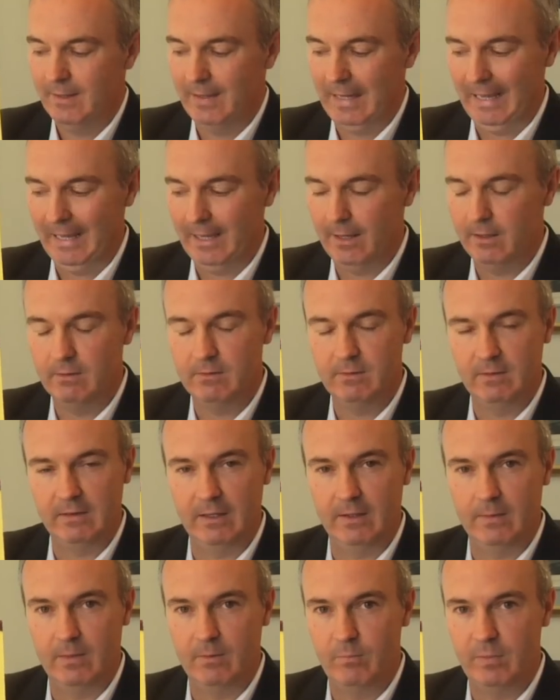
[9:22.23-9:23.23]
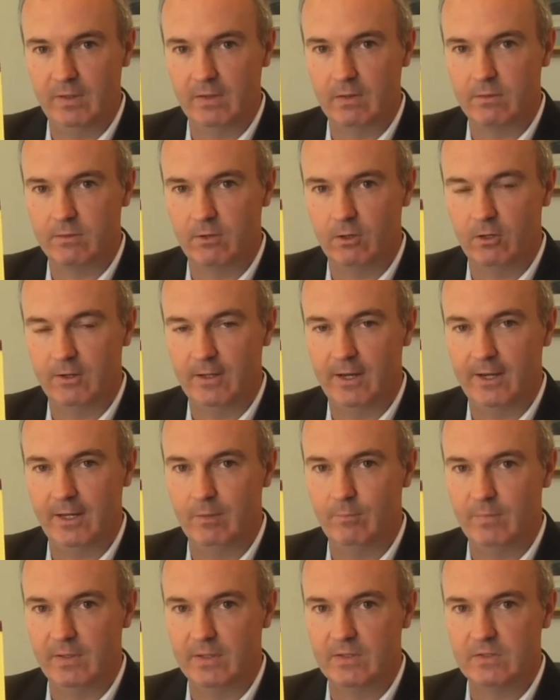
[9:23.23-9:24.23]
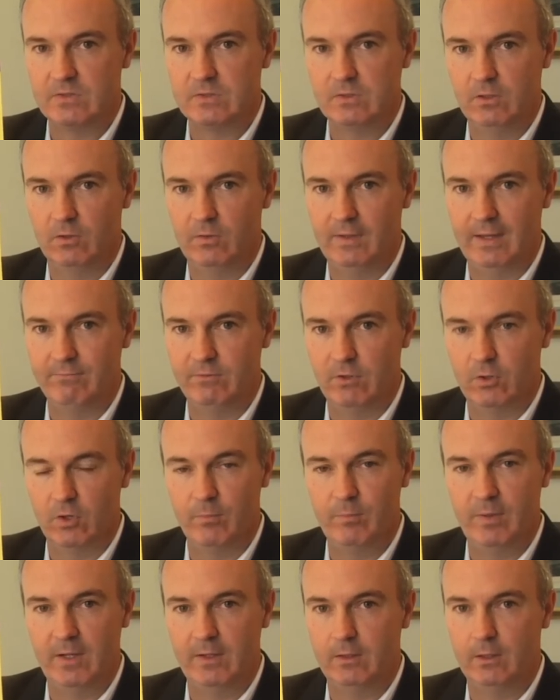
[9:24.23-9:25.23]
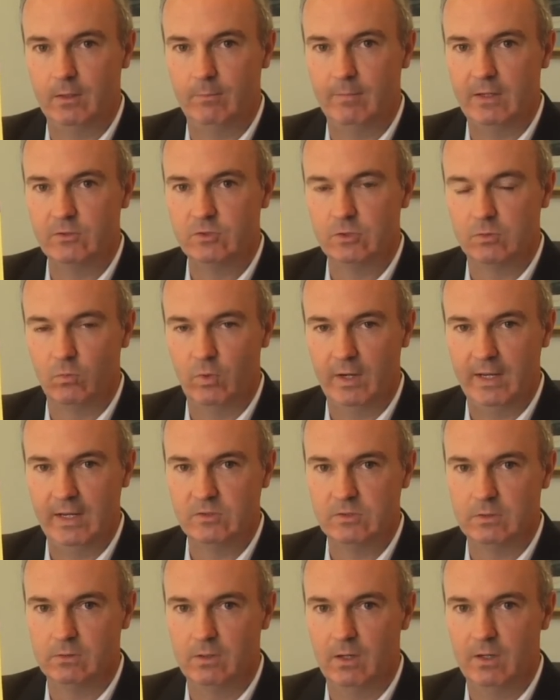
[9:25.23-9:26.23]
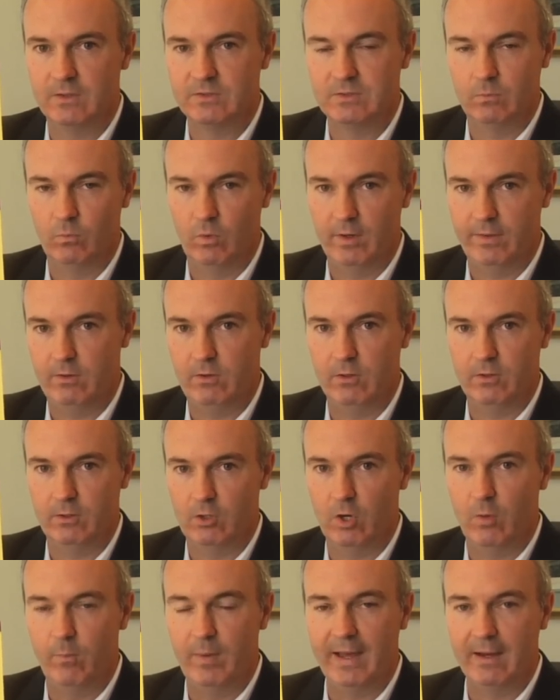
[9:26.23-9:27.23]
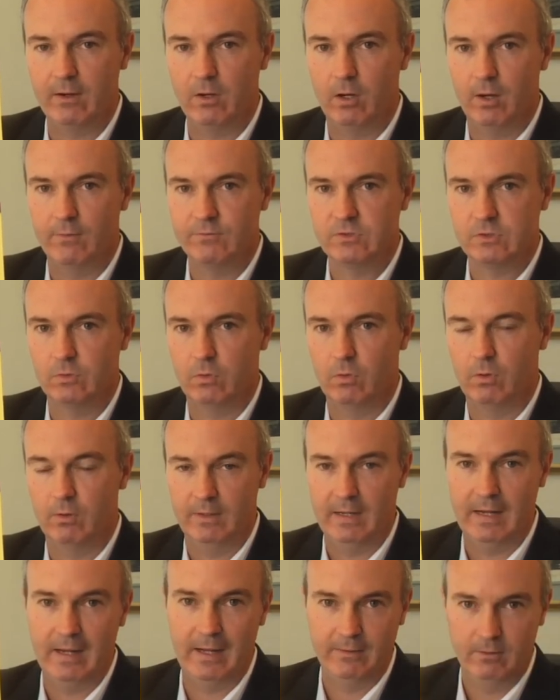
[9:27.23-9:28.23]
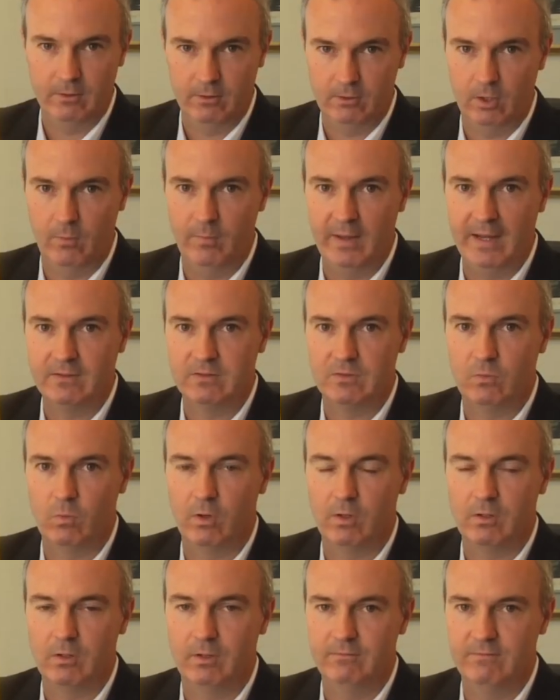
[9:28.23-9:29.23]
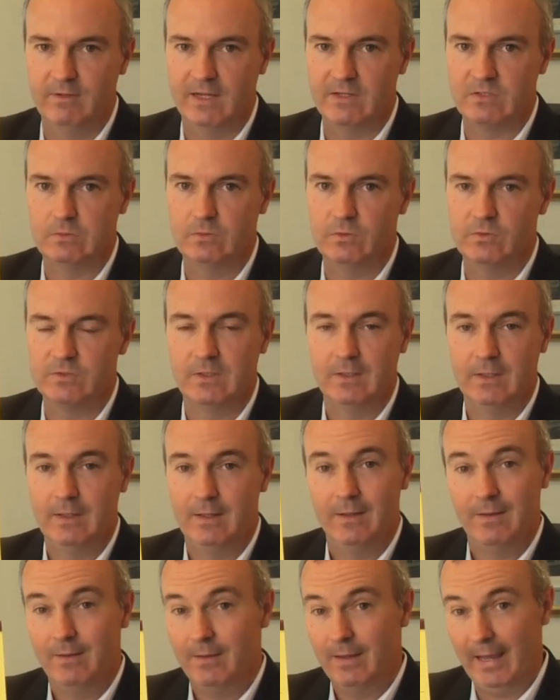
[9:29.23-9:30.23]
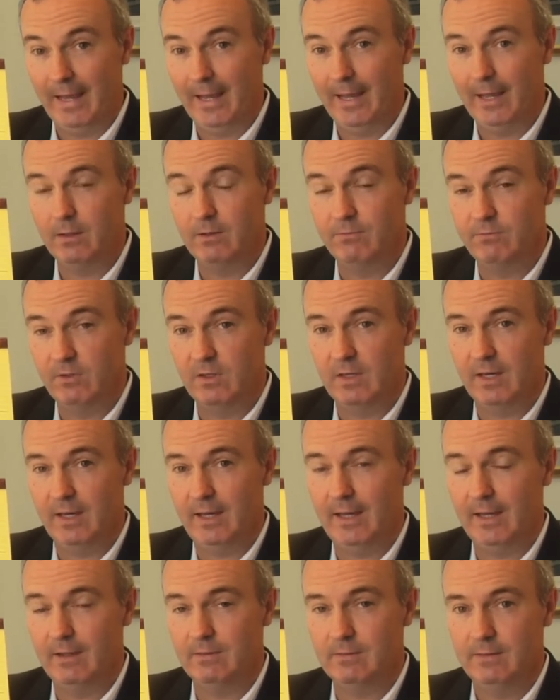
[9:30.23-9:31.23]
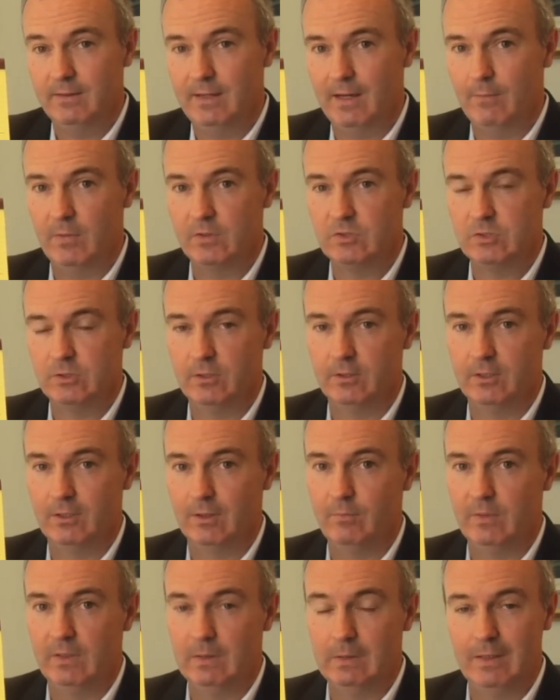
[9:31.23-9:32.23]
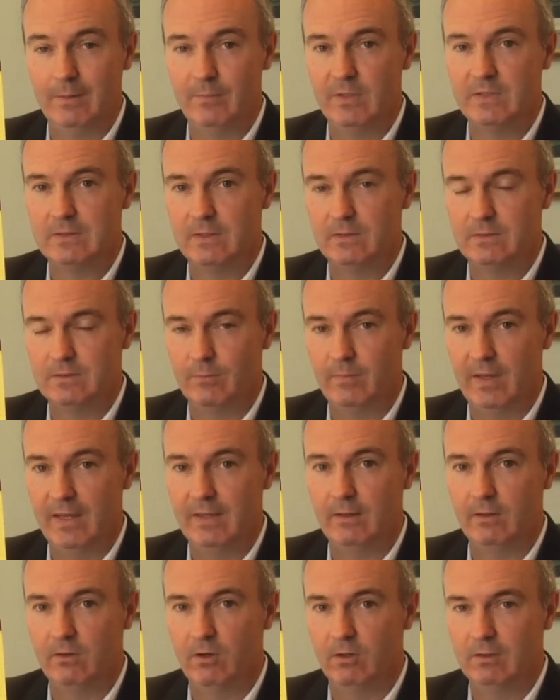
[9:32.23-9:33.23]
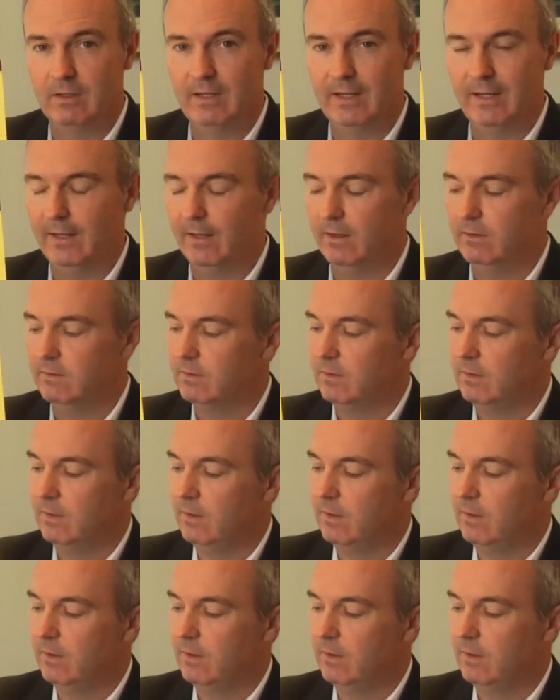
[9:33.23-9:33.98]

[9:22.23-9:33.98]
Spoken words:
And again, the big third item is you'll have your opinion about your wage loss and whether you can go back offshore or not, or go back to work on vessels. And if you can't, how much you're going to be limited to making on land.